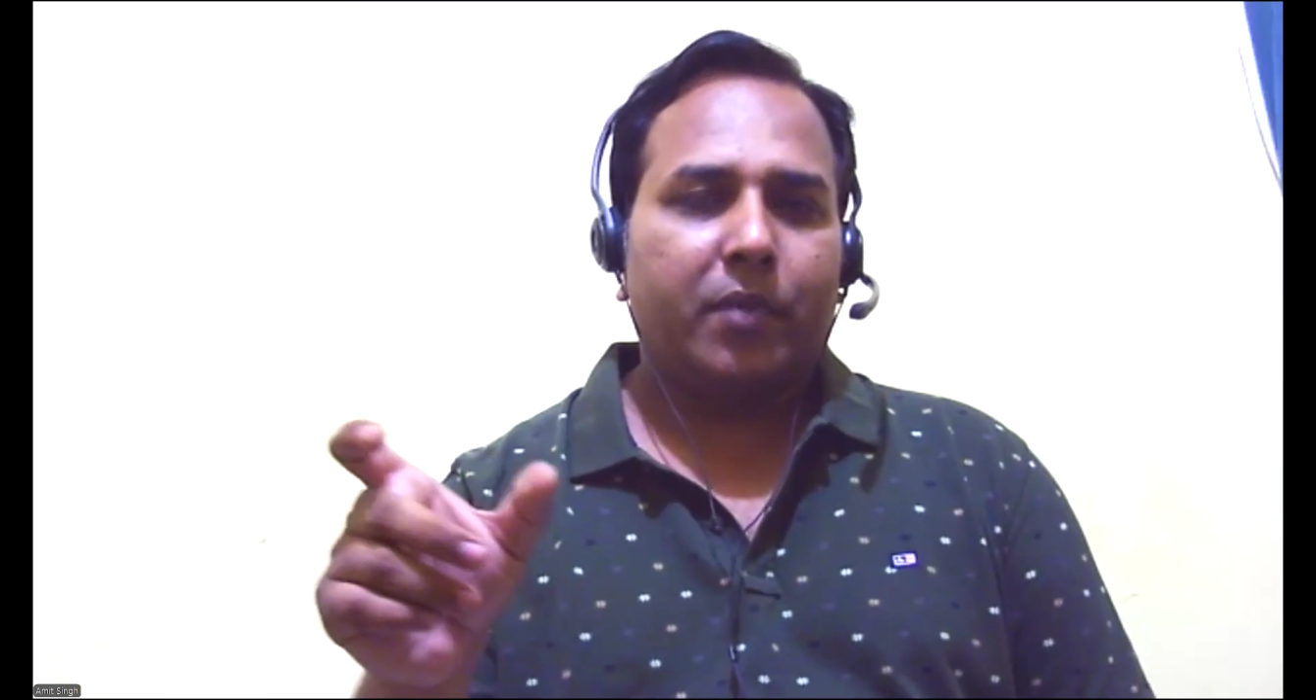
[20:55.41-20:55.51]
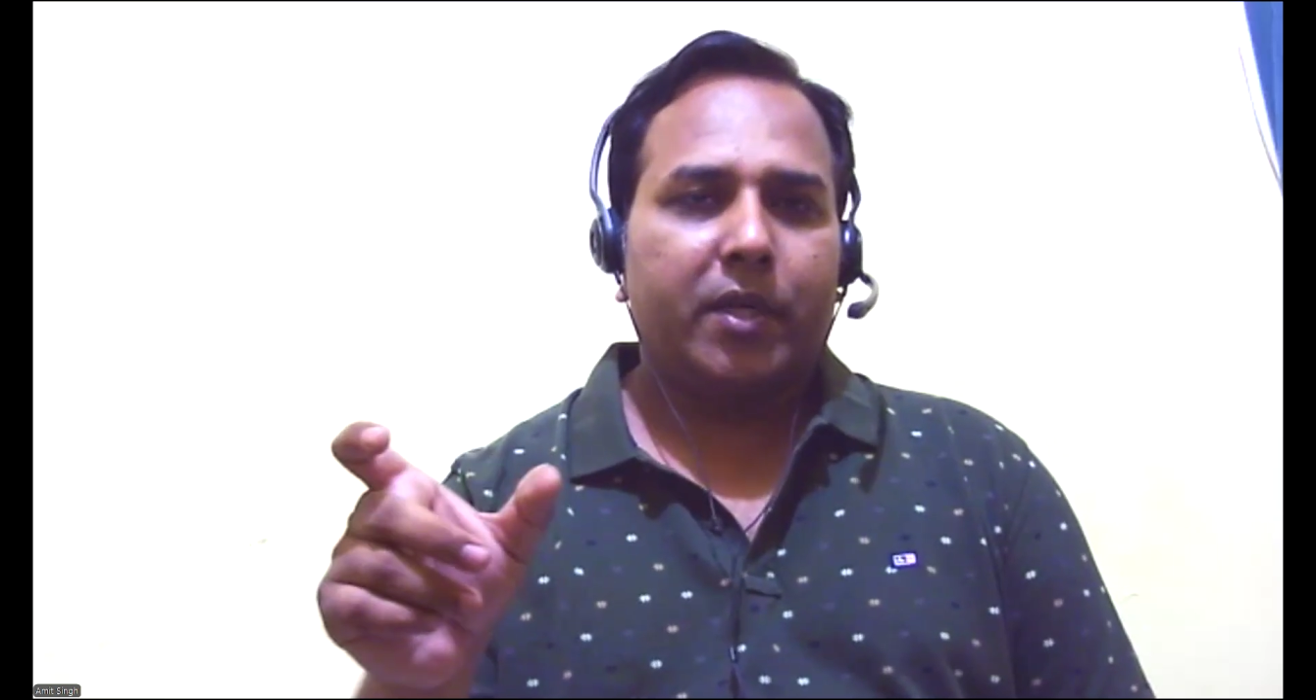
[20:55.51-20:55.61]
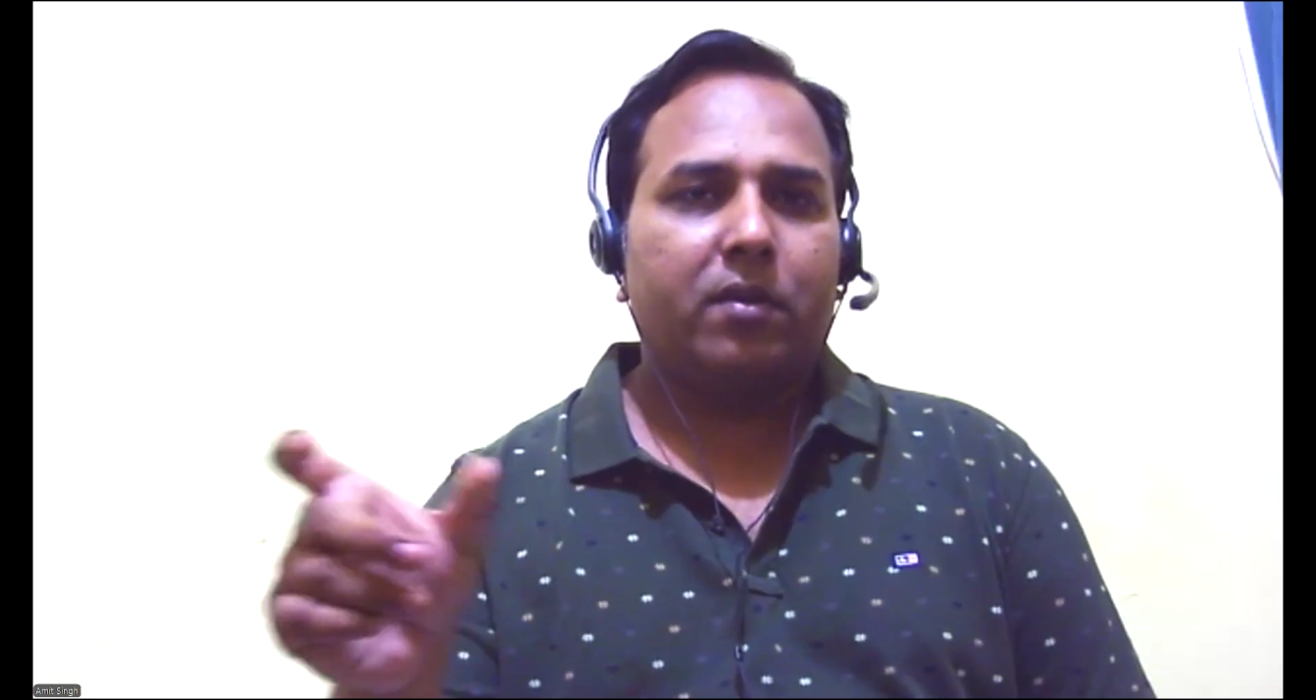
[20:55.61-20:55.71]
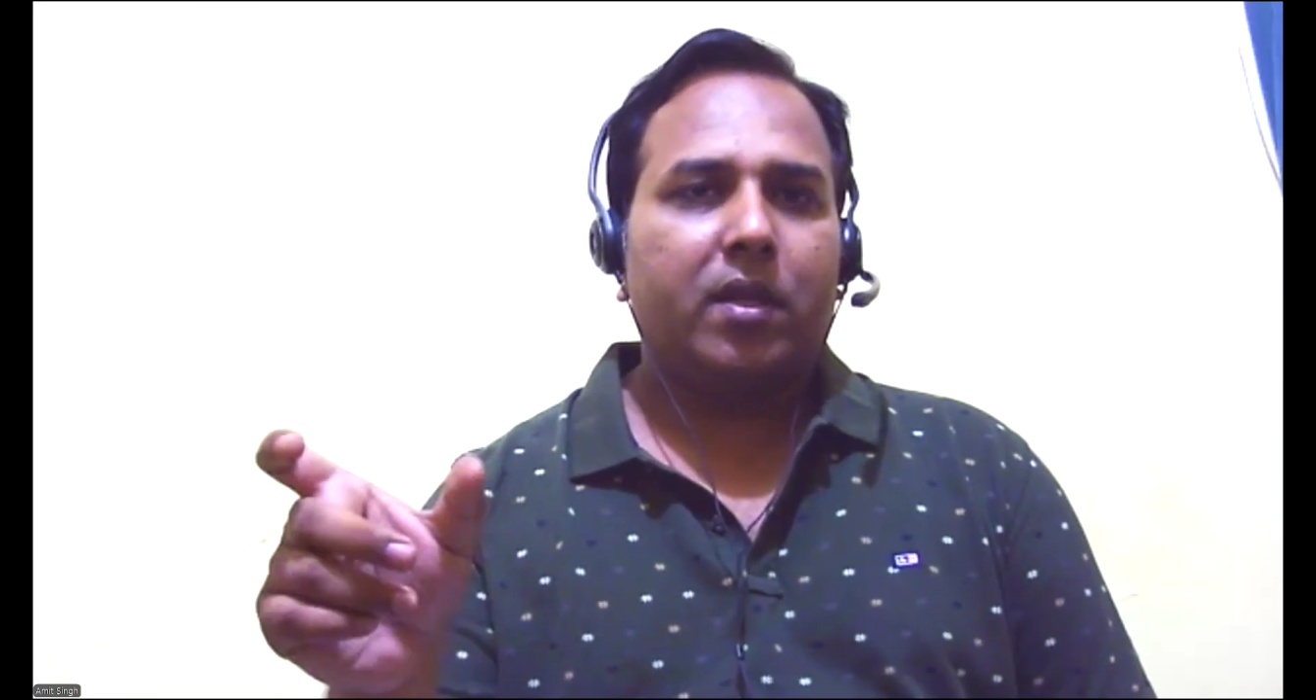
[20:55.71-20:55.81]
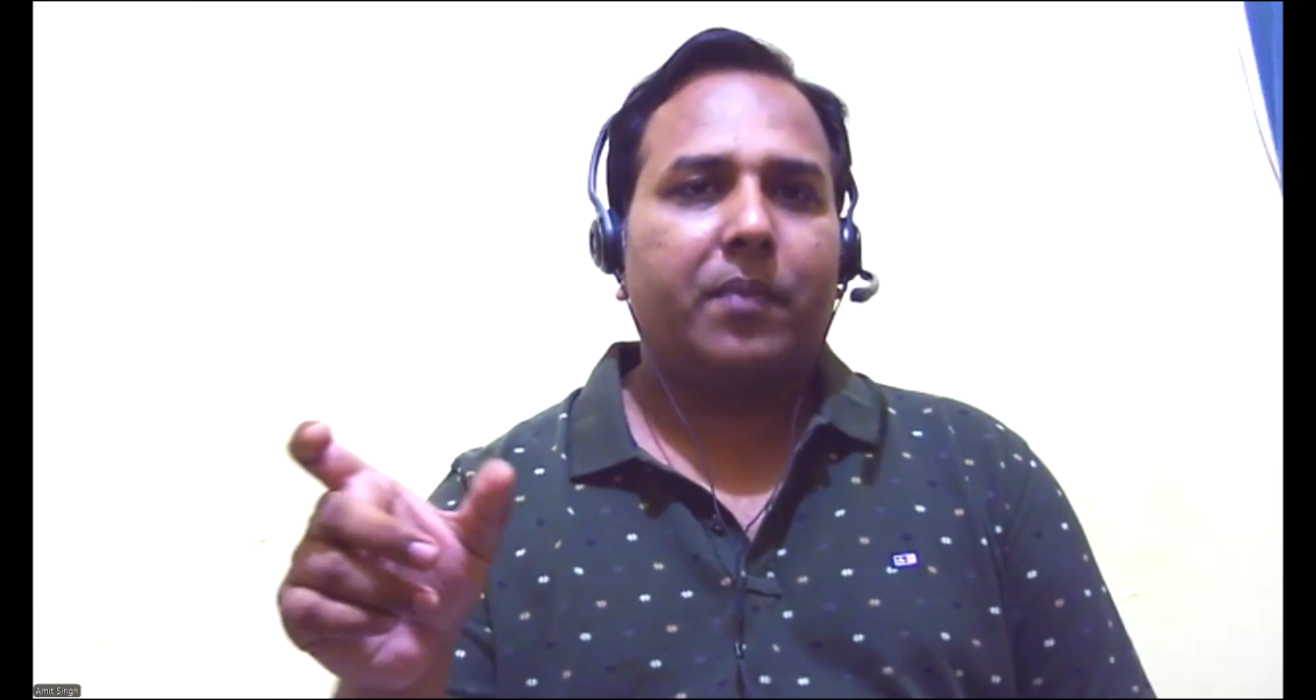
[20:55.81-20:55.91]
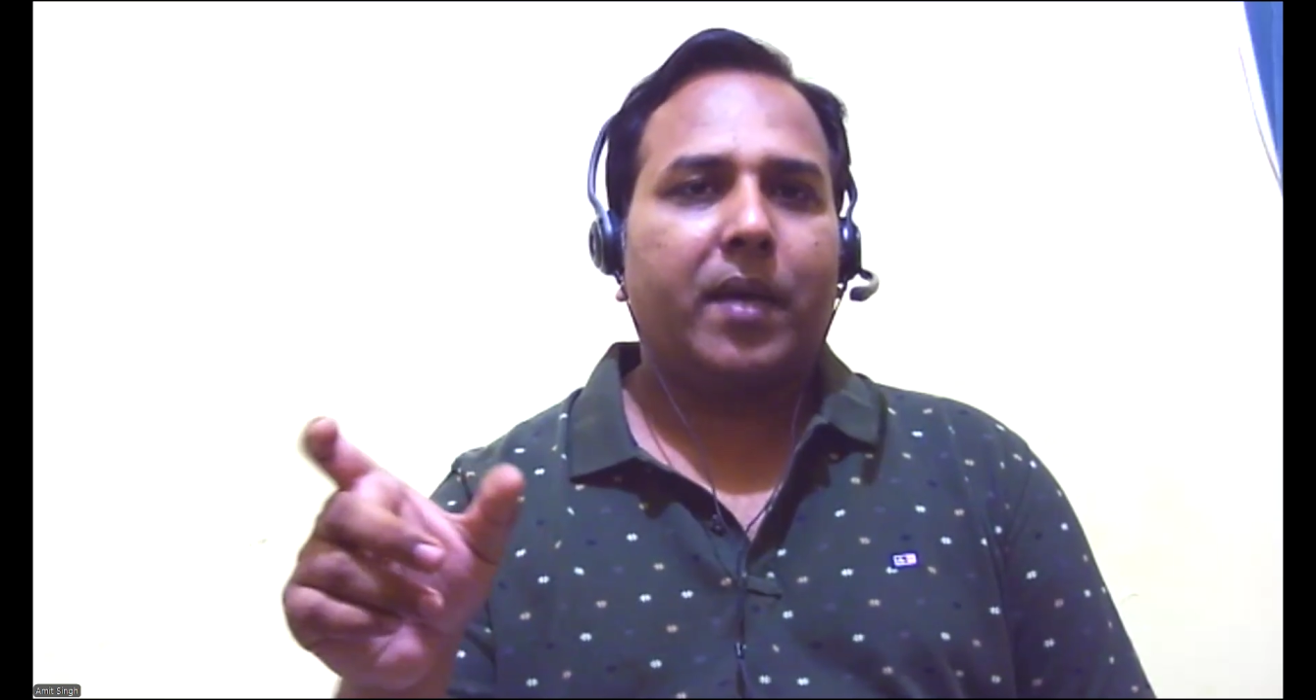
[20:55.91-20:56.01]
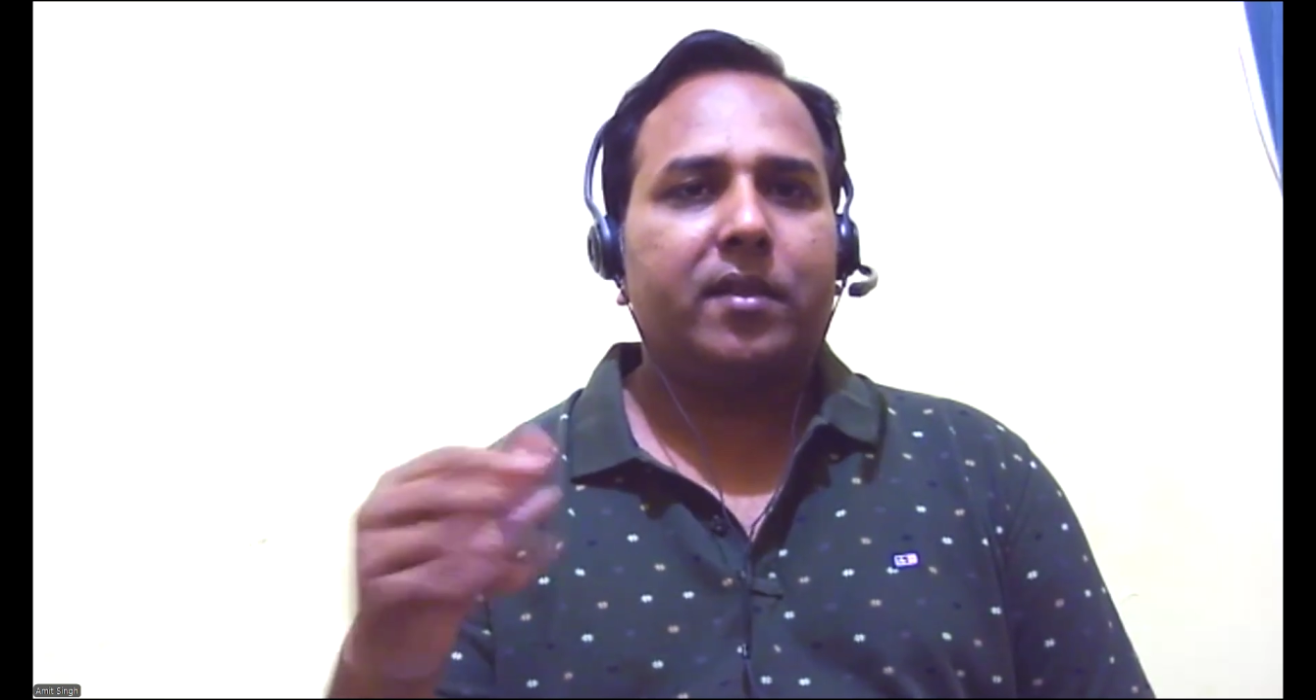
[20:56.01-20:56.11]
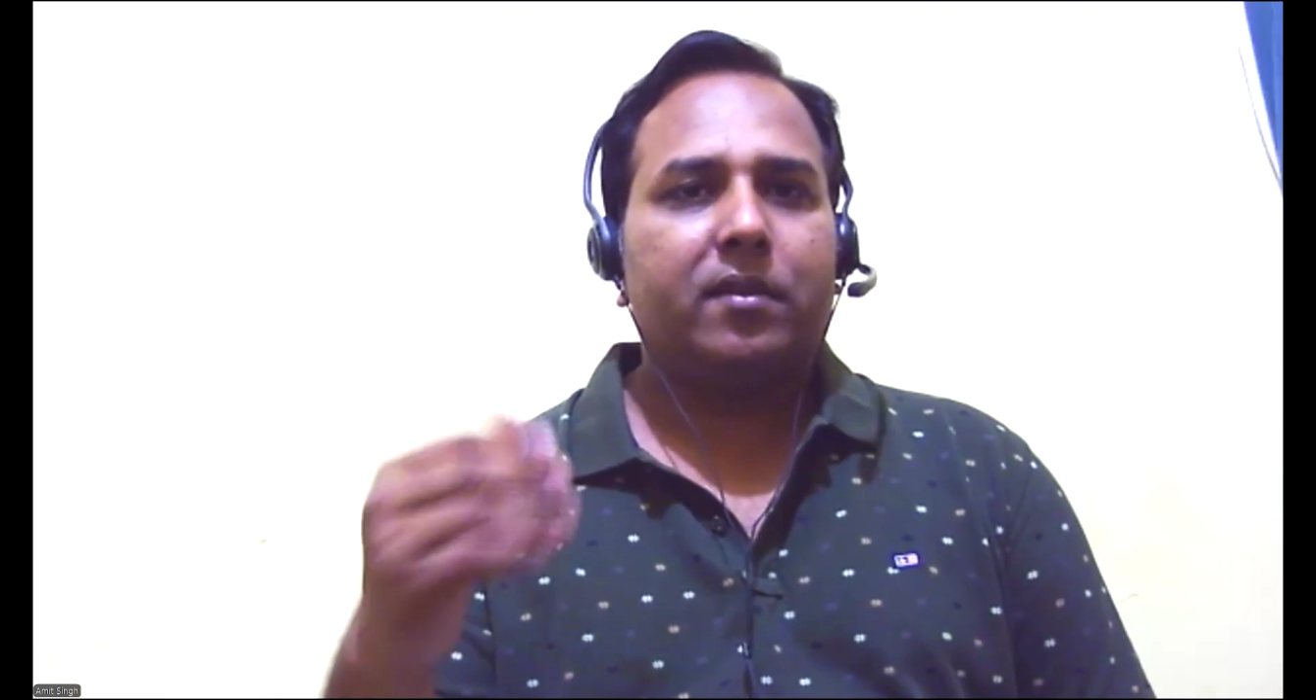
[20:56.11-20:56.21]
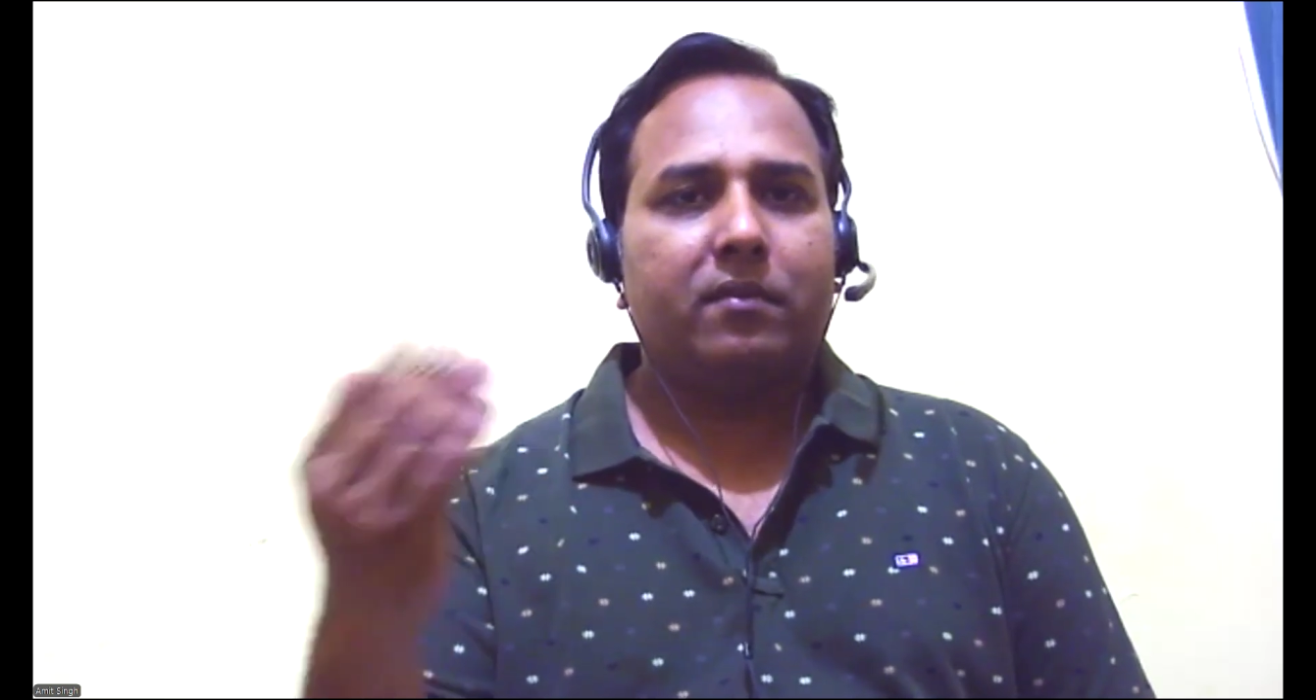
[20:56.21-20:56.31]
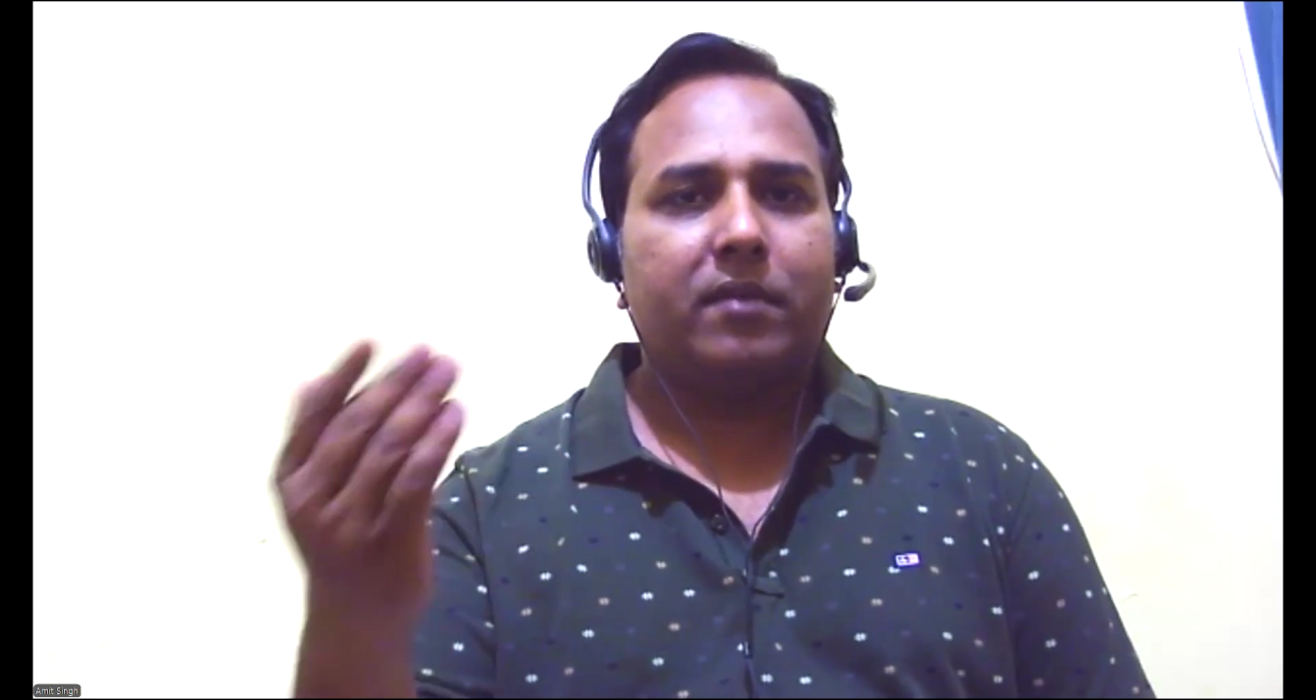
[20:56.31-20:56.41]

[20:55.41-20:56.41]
the particular path